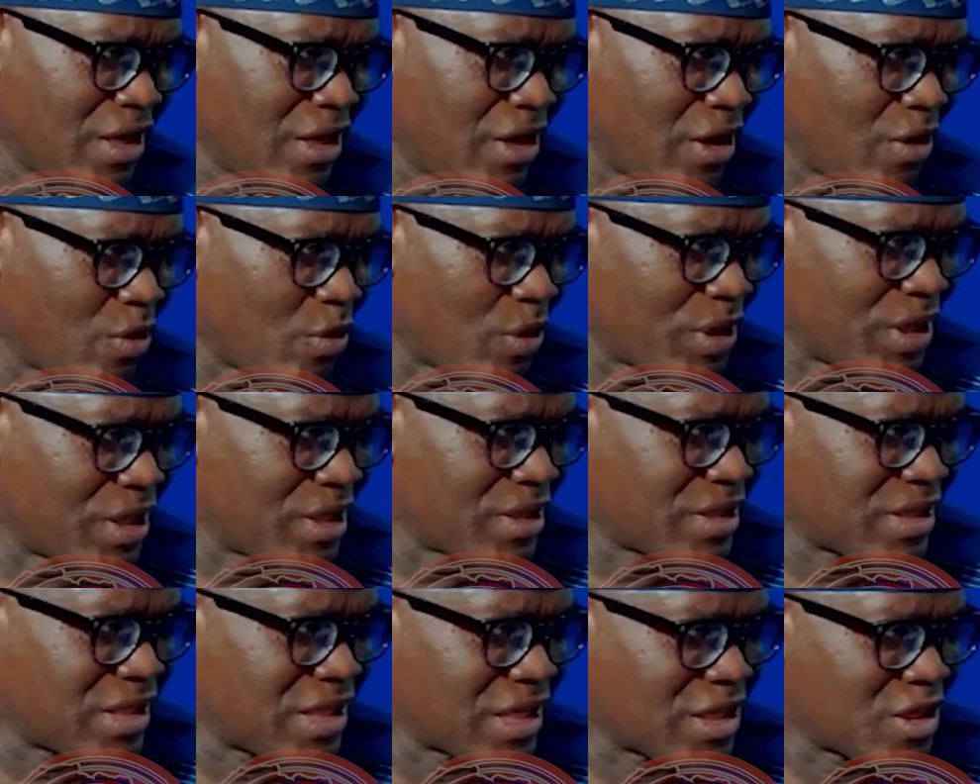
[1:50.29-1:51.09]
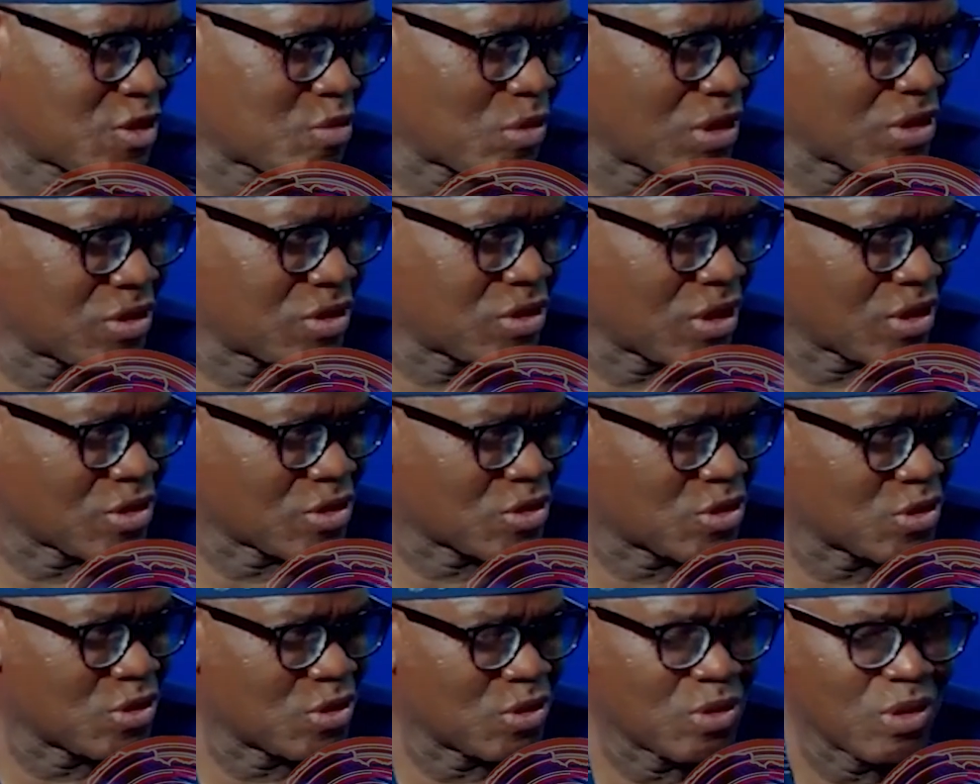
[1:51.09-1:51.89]
within 6 months or
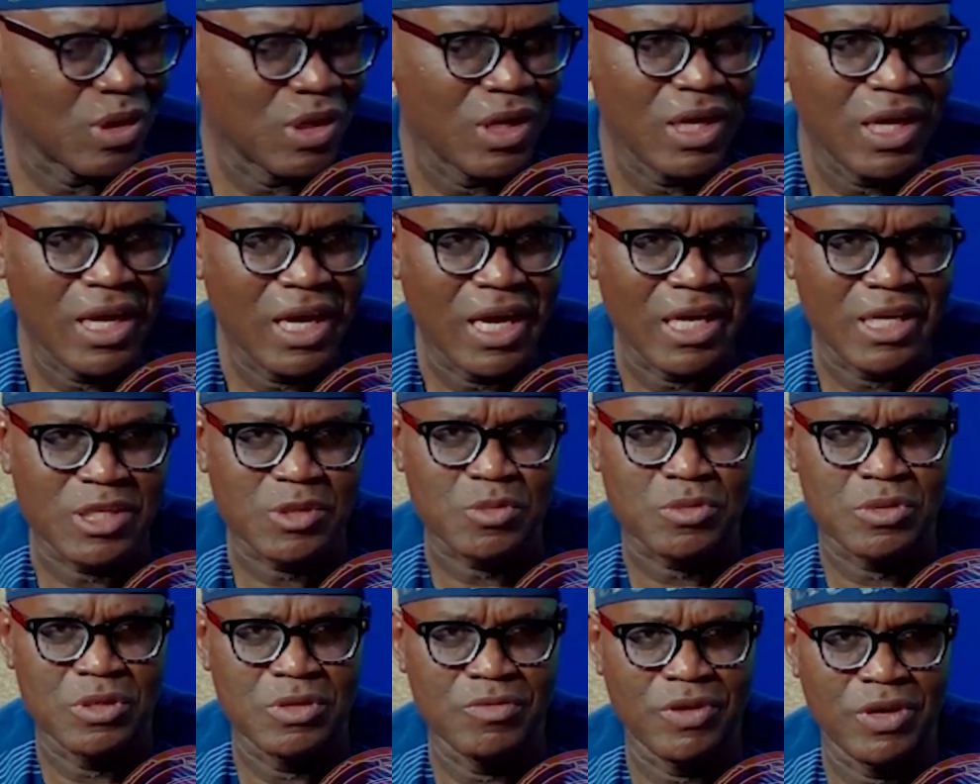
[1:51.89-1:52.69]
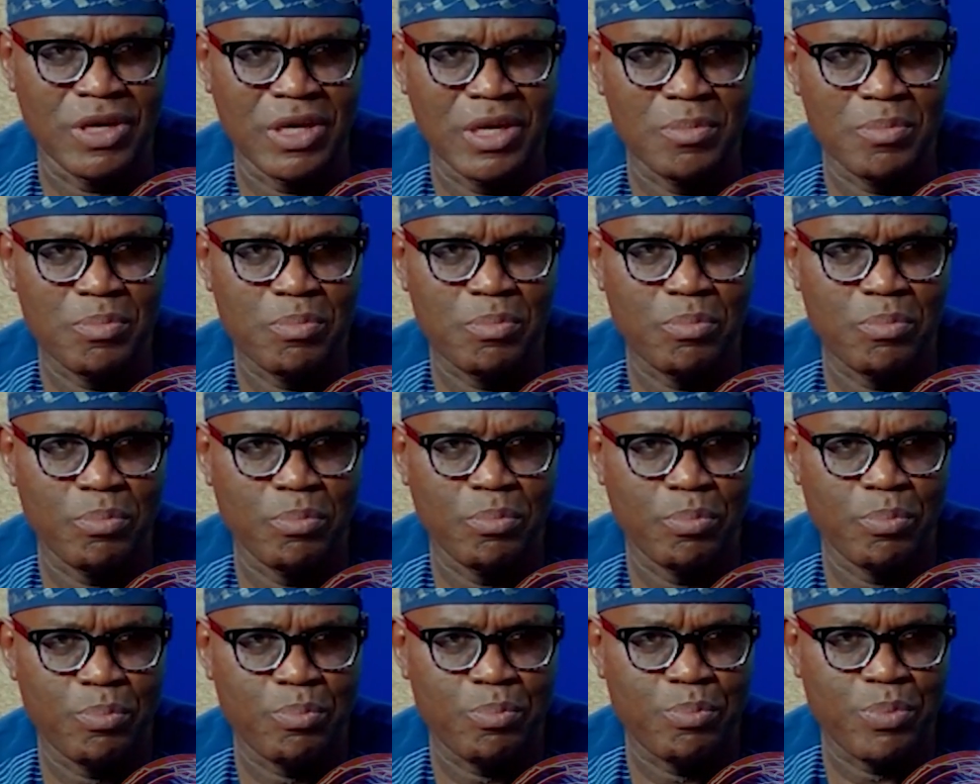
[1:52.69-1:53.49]
so, has developed
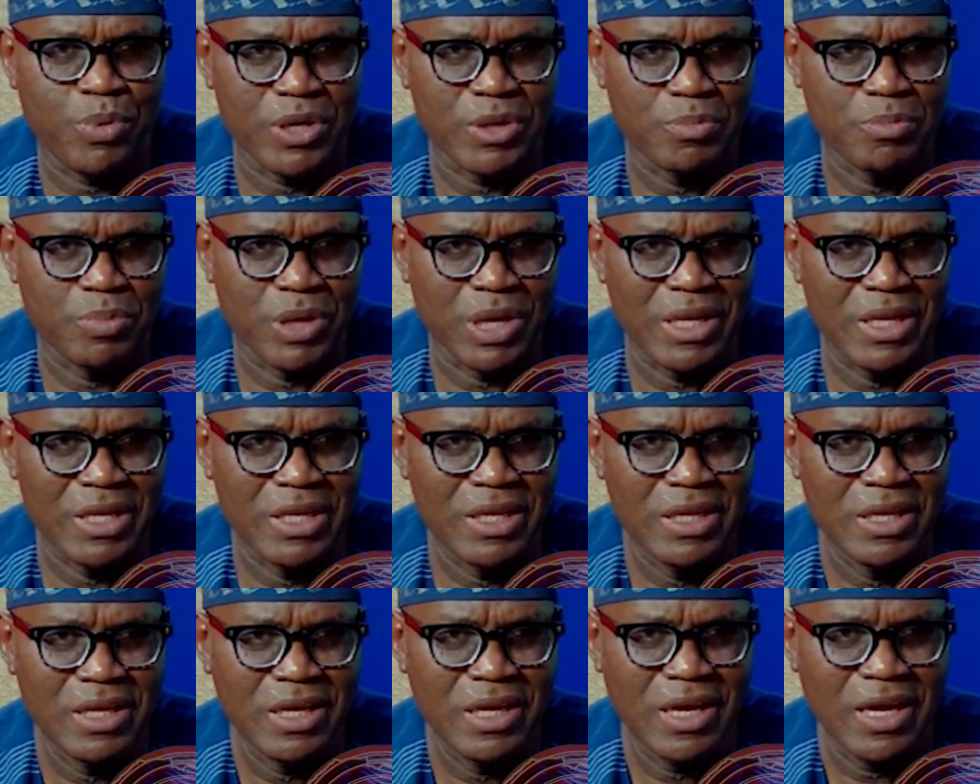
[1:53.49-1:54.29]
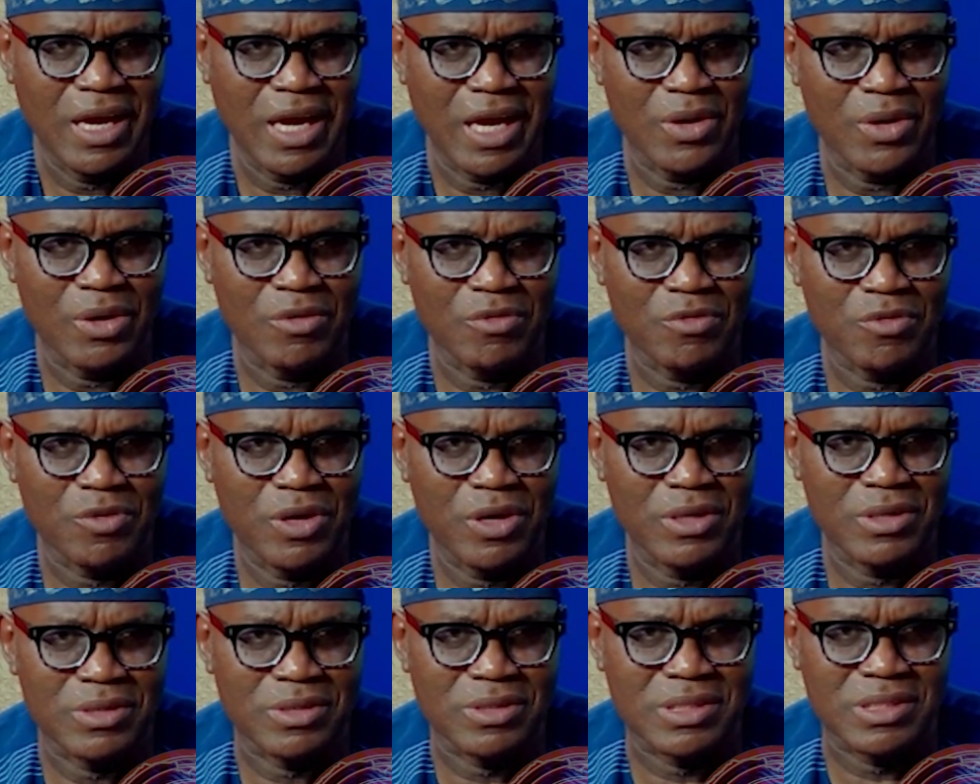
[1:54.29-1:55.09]
pot belly, and of
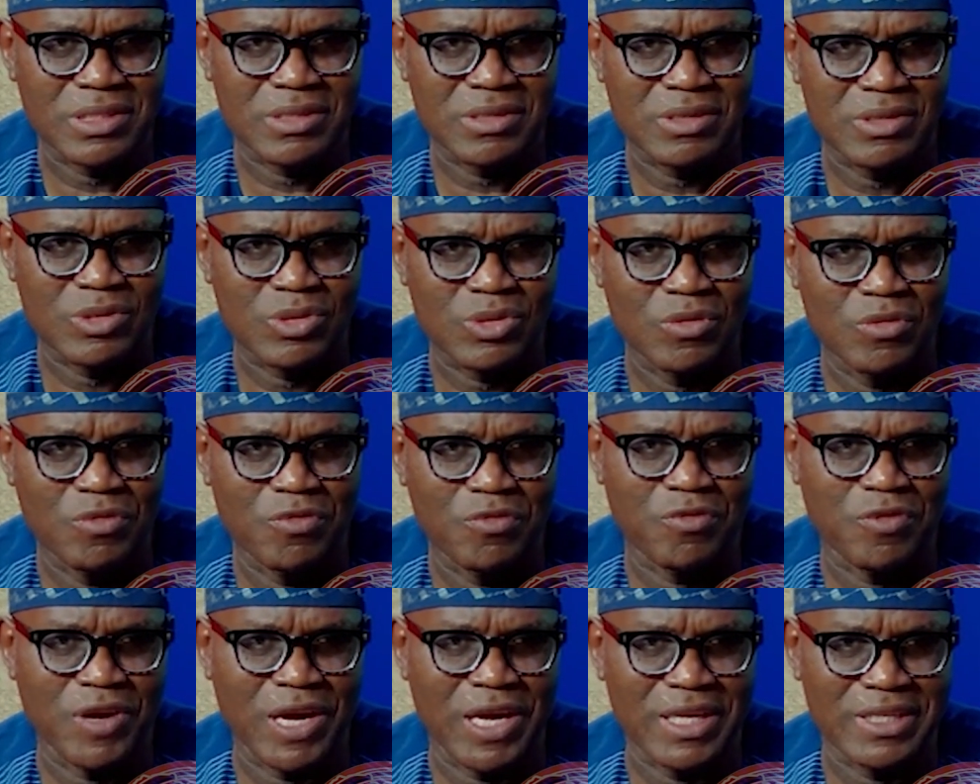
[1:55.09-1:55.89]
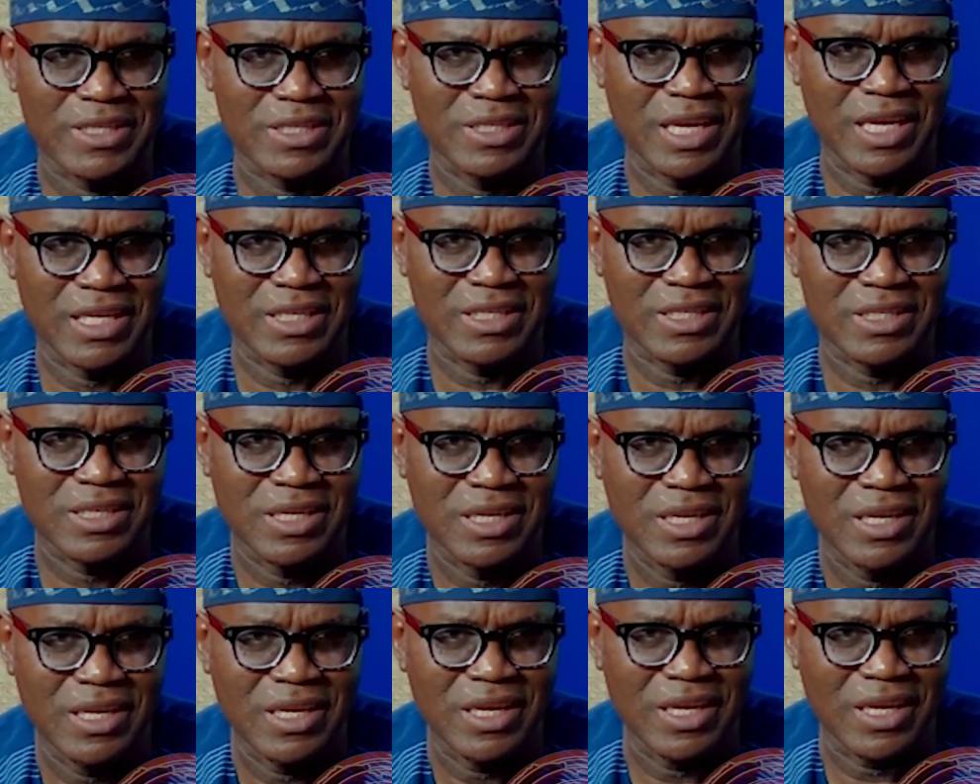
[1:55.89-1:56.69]
course, so fat that
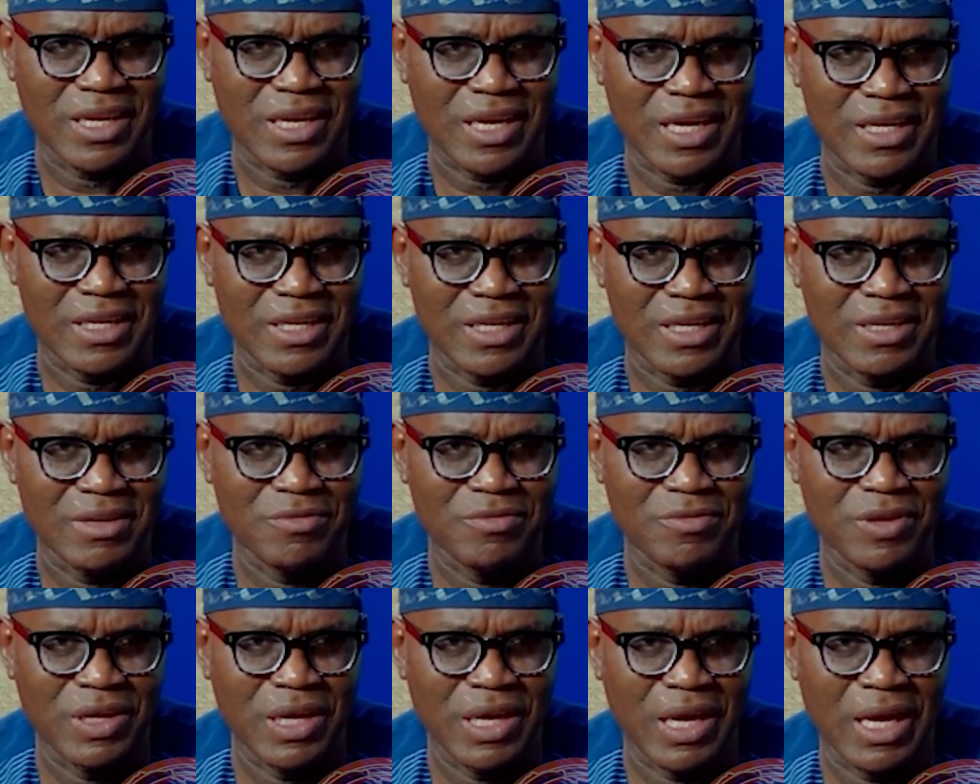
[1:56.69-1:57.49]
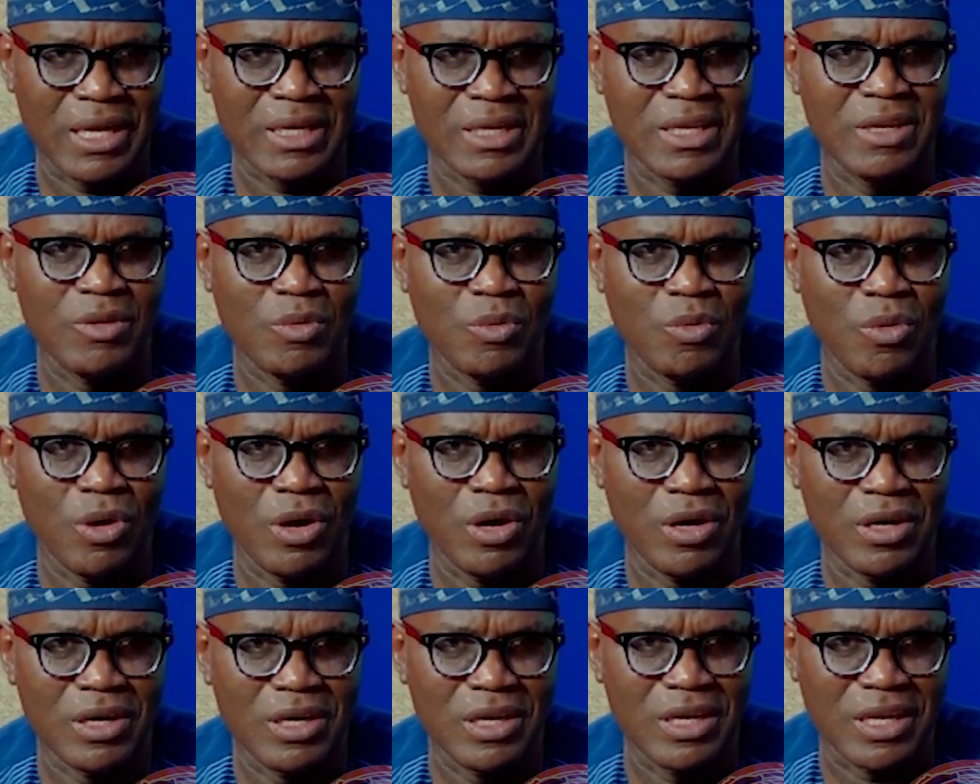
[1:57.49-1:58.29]
he can hardly
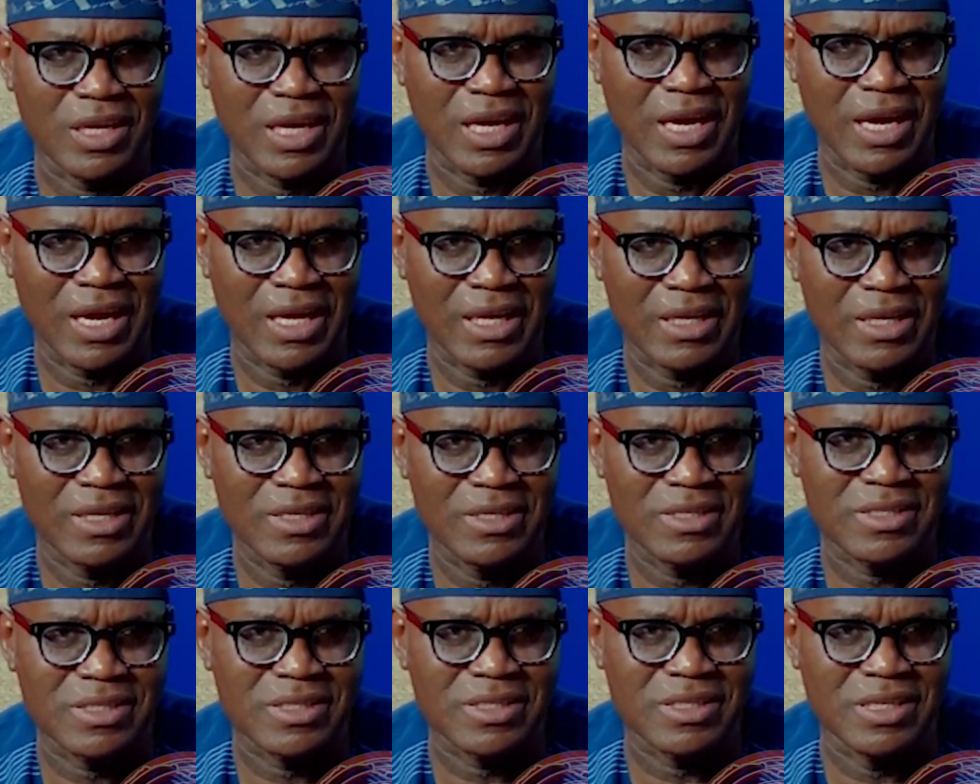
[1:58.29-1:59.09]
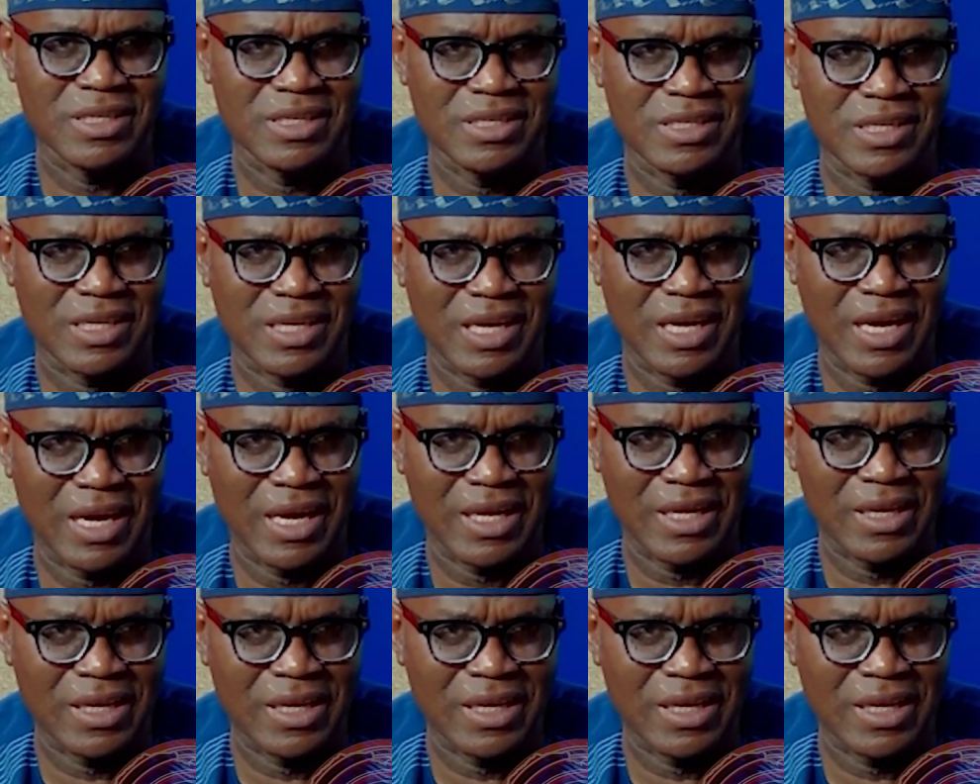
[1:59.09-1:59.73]
walk, he can hardly sit, he can hardly